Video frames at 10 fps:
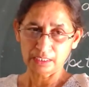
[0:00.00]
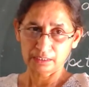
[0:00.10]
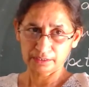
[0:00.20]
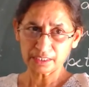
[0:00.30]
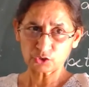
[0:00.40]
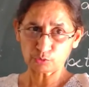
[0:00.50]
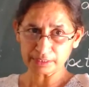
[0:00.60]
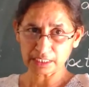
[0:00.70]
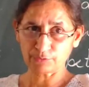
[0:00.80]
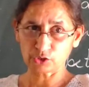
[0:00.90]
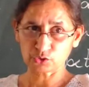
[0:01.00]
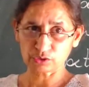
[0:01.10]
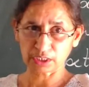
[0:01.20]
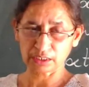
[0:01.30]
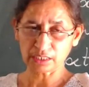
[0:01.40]
Isn't it? You must have
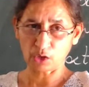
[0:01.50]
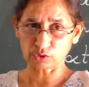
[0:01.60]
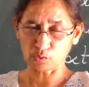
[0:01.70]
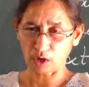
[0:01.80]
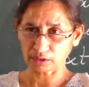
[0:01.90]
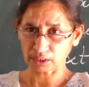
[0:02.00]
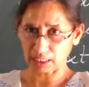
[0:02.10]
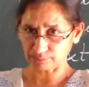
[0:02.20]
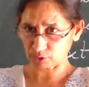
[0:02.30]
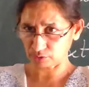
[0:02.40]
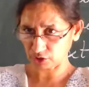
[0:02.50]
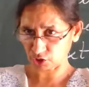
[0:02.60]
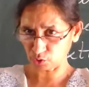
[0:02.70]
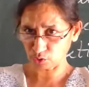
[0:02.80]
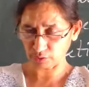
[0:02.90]
also seen how the water comes to the
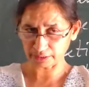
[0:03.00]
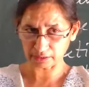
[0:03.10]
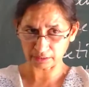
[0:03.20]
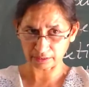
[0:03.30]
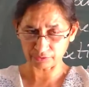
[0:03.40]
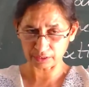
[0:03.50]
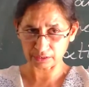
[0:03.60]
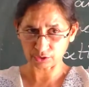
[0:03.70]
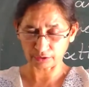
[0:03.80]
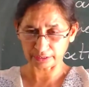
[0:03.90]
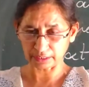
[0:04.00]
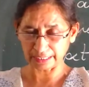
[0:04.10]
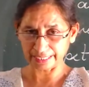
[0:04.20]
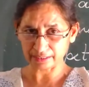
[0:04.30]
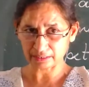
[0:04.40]
shore in the rivers or in the
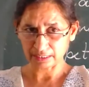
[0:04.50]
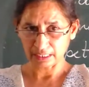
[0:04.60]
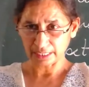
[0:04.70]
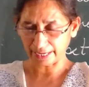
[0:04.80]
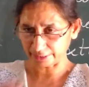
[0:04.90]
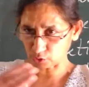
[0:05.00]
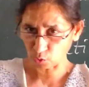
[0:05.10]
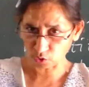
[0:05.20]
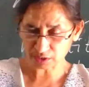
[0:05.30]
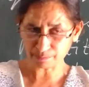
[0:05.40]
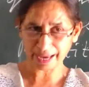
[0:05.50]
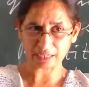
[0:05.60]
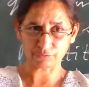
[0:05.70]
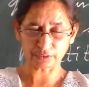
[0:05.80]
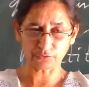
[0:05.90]
lakes, and it goes back
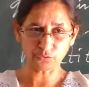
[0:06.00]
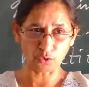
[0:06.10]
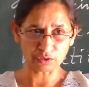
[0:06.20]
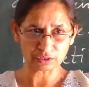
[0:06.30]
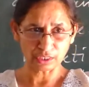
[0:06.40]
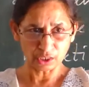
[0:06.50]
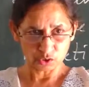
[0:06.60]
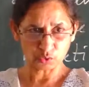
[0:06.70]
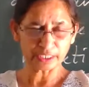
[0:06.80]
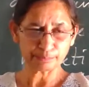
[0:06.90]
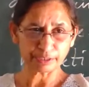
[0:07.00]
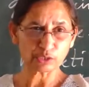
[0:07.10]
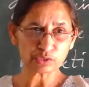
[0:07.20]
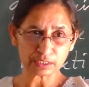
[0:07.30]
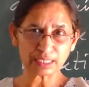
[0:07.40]
with the force, so it
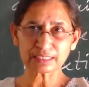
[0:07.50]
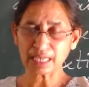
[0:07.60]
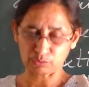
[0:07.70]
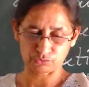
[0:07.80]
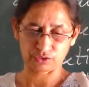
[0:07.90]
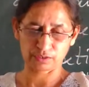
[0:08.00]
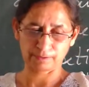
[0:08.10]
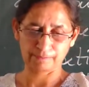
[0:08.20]
produces a sound.